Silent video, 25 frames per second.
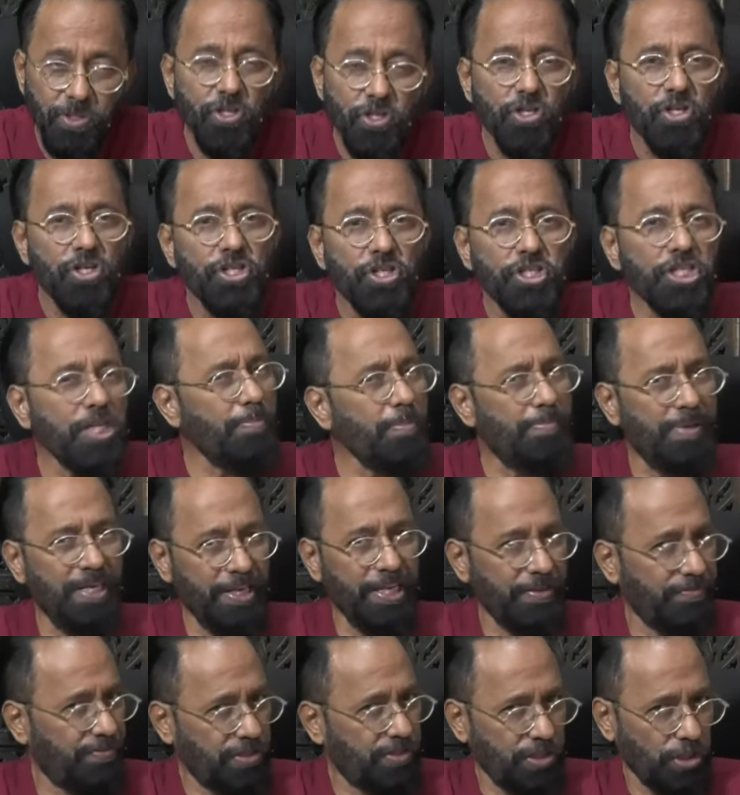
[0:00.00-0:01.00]
She
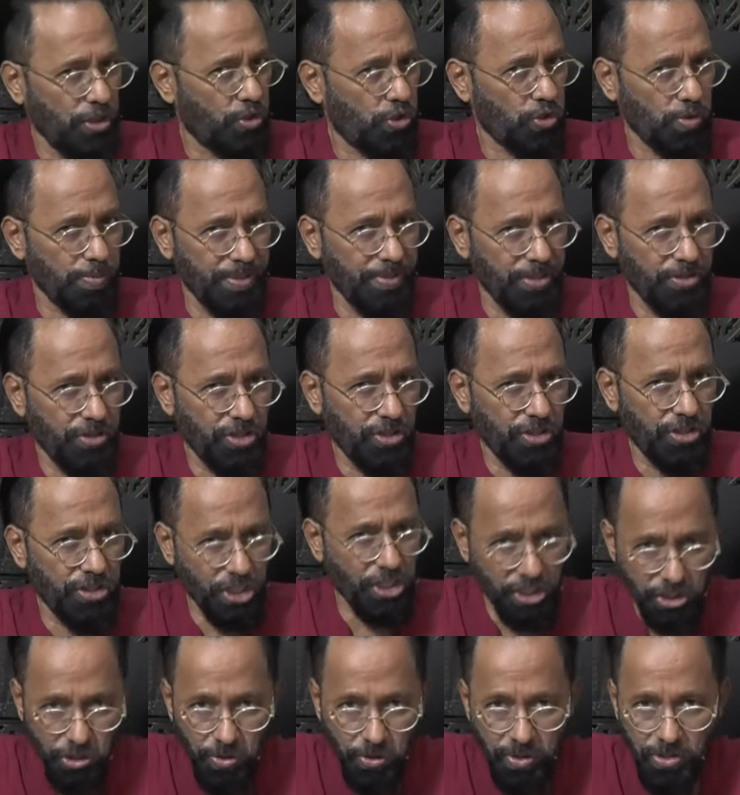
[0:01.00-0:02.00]
believes this to be
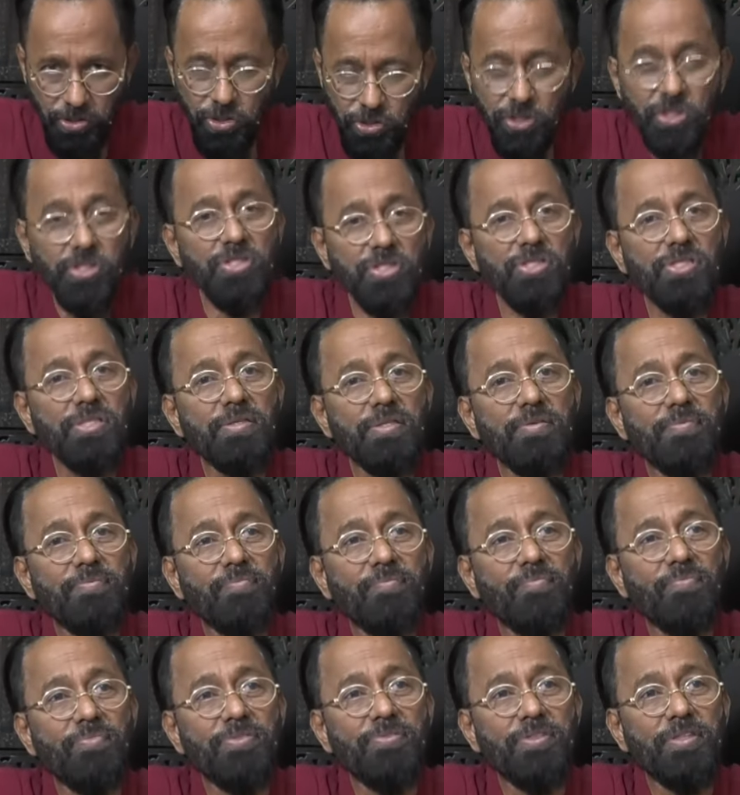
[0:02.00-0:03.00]
ridiculous,
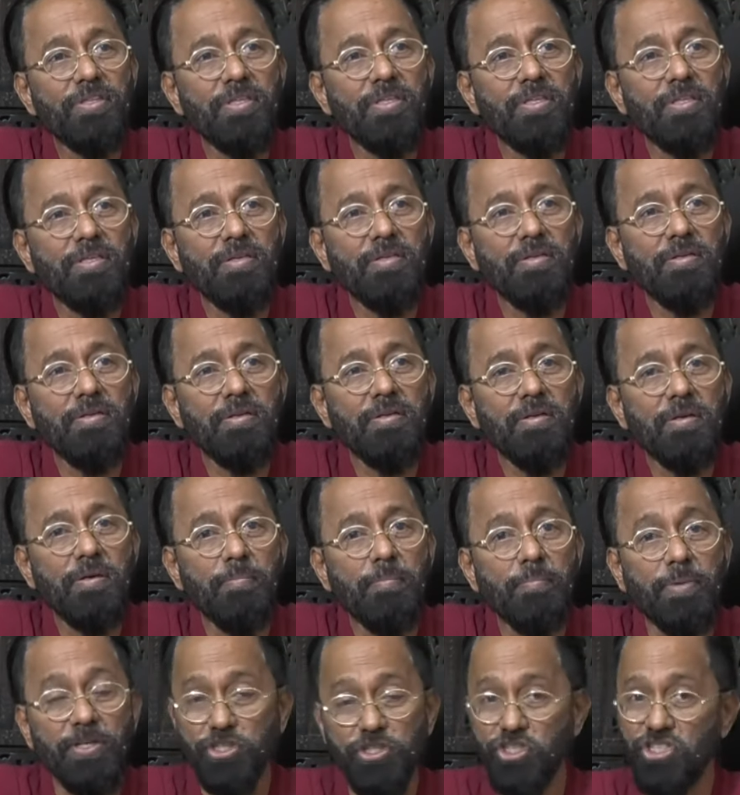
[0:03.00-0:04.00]

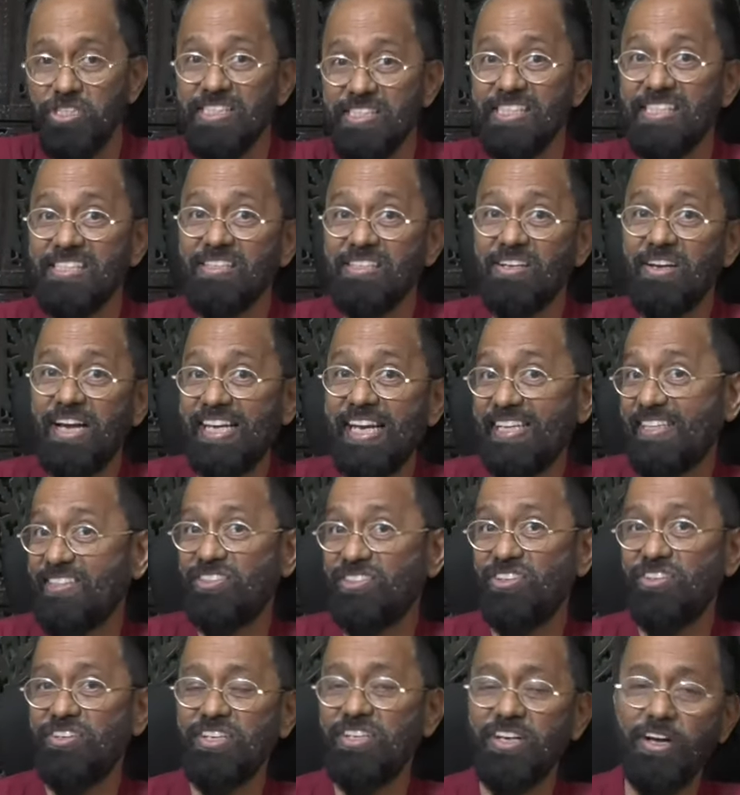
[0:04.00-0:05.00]
but she's
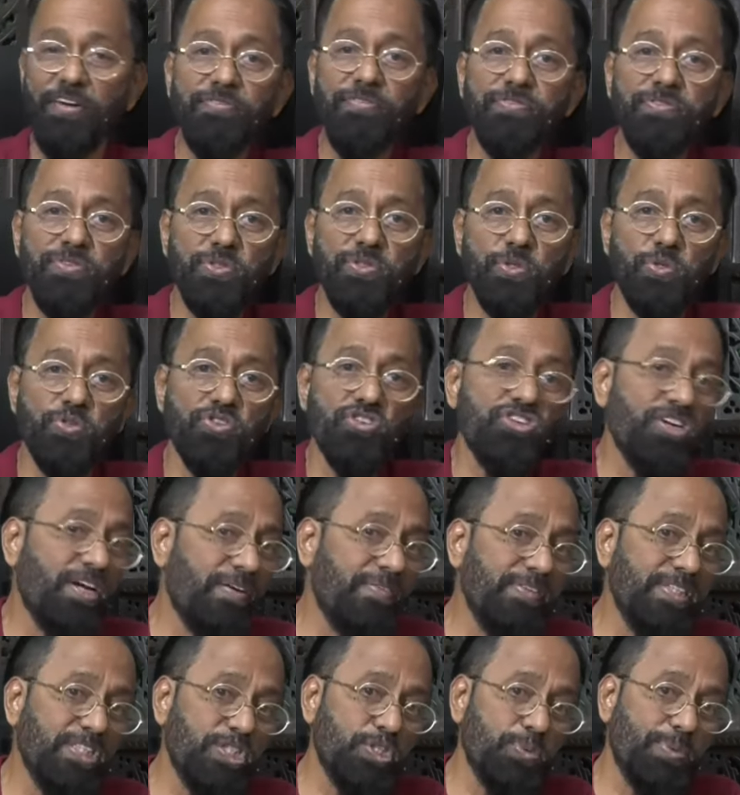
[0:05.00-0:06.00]
character enough to
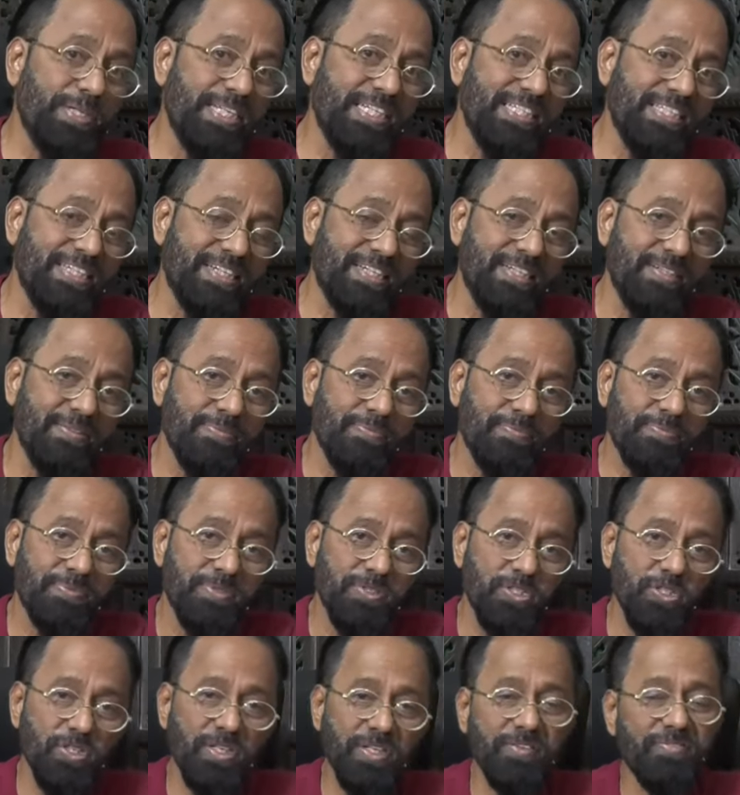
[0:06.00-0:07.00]
travel to India
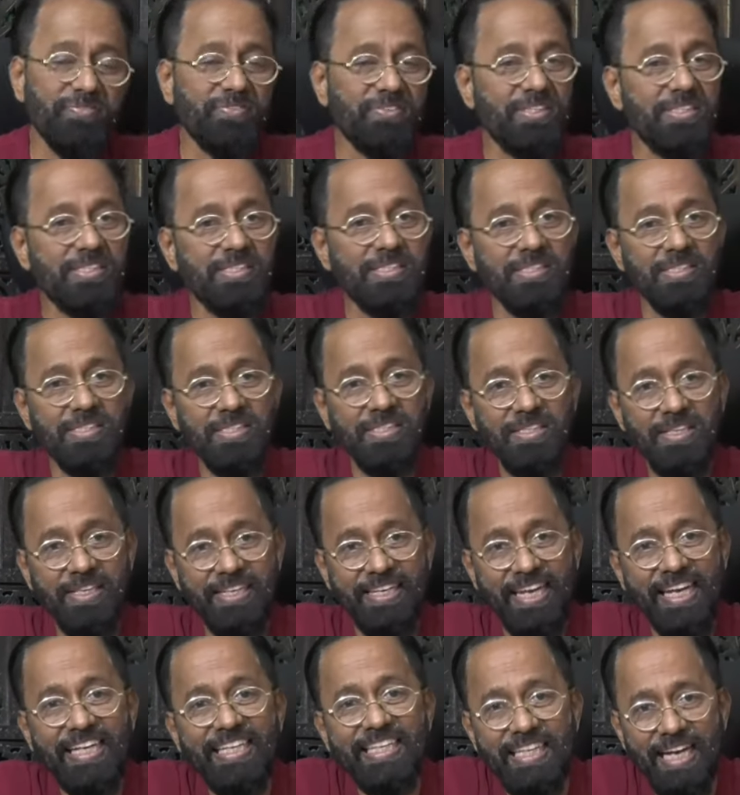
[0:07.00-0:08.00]
to get this
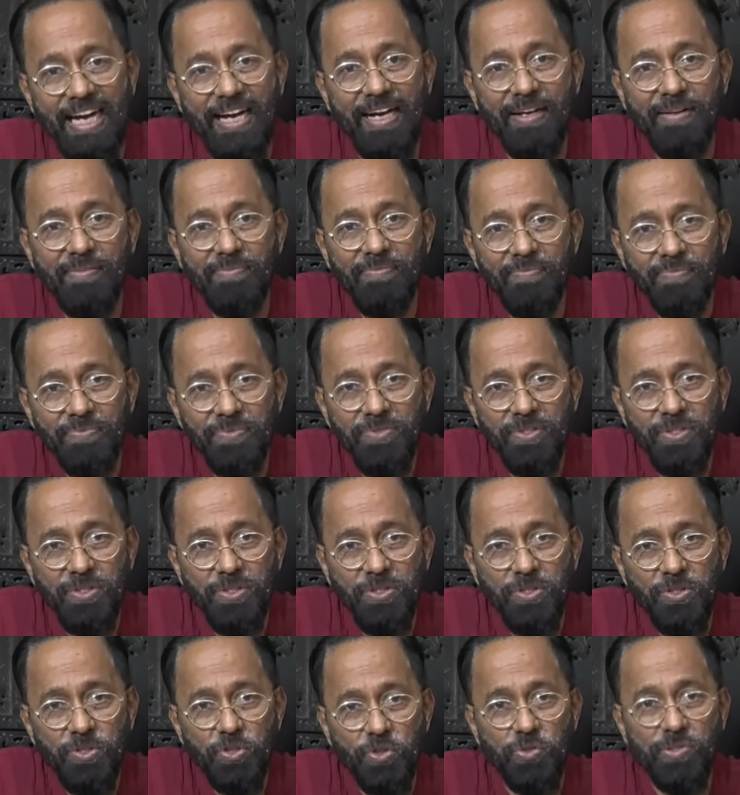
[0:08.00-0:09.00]
letter
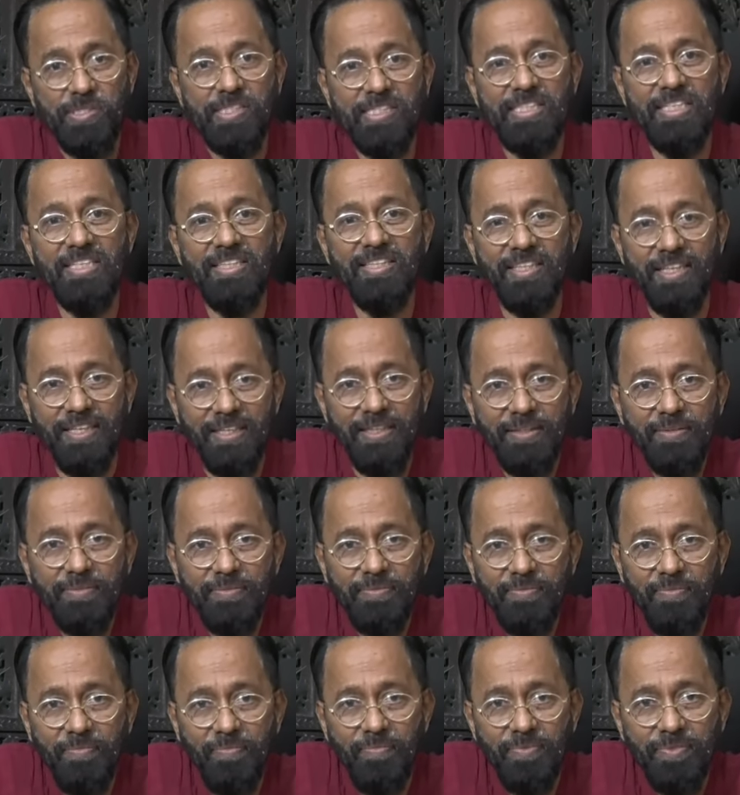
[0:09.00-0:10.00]
to Sita,
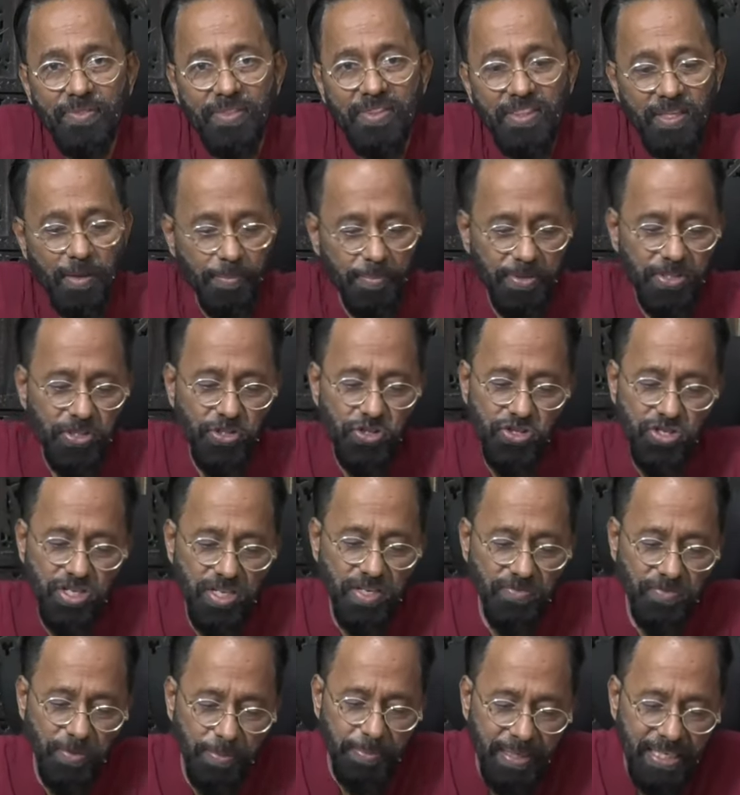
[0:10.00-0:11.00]
the mystery
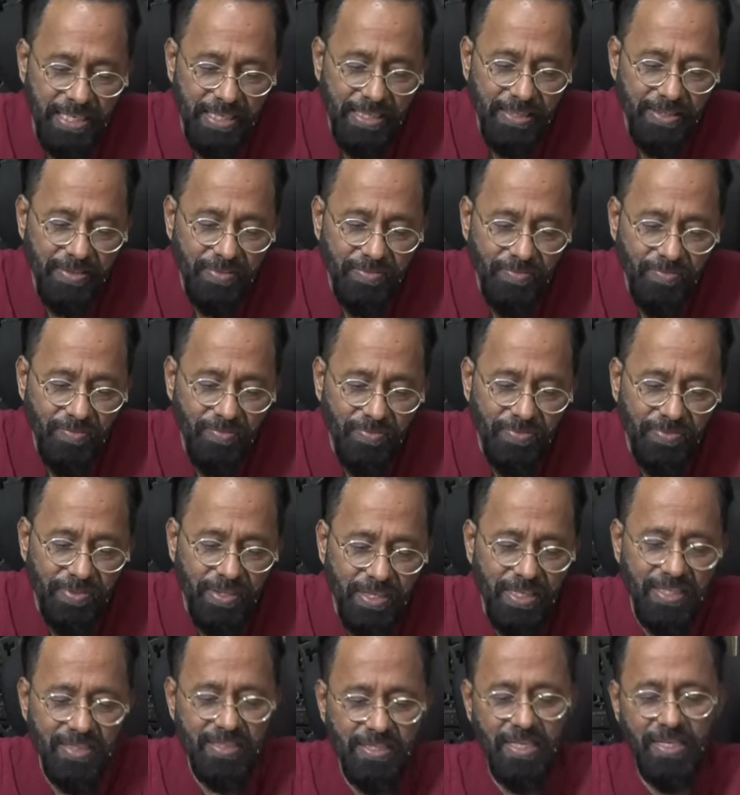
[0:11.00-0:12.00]
woman
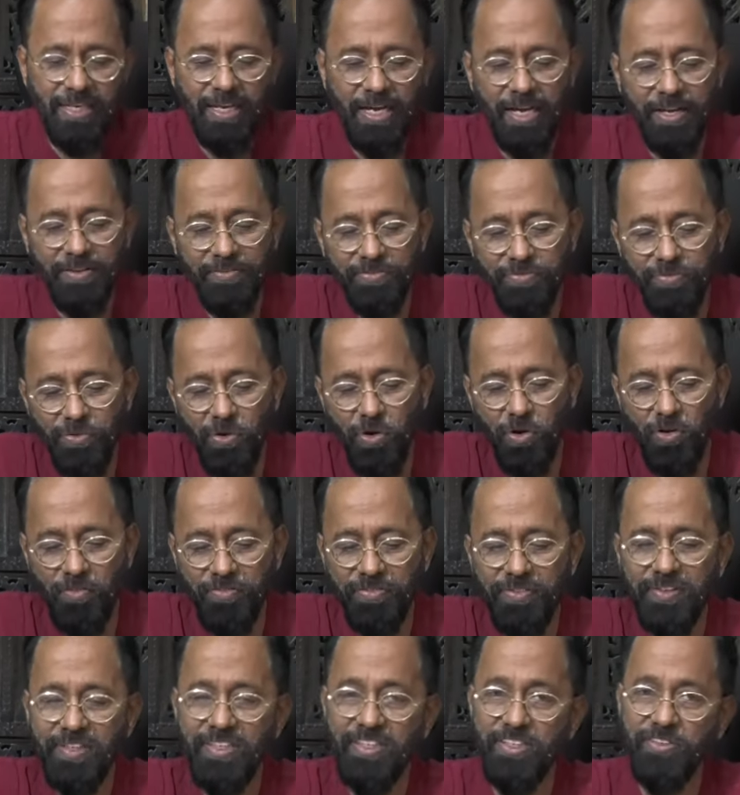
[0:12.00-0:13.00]
in the life of
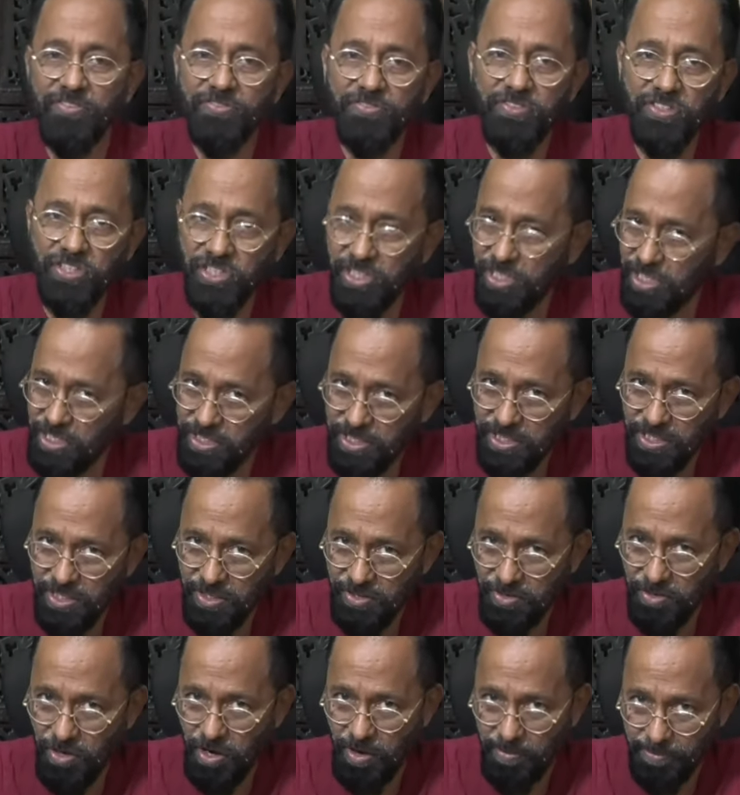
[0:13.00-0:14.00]
Lieutenant
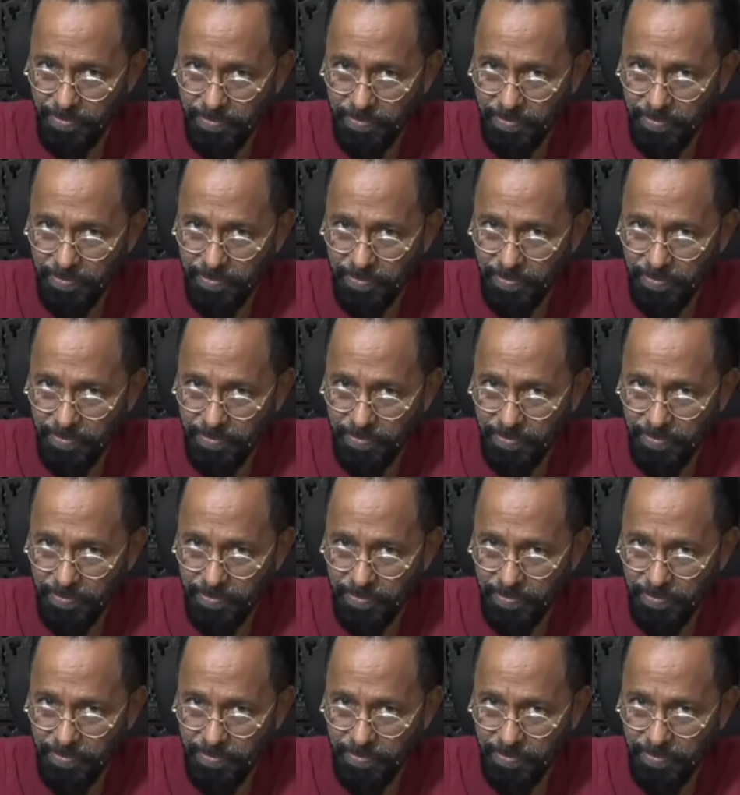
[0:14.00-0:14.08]
Ram.